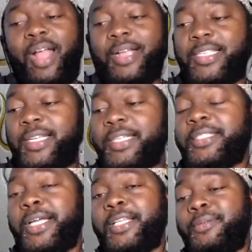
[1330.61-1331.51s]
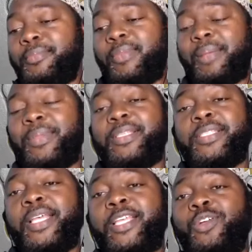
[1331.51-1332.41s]
accidentally, by
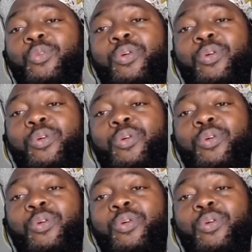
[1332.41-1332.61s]
mistake, you know,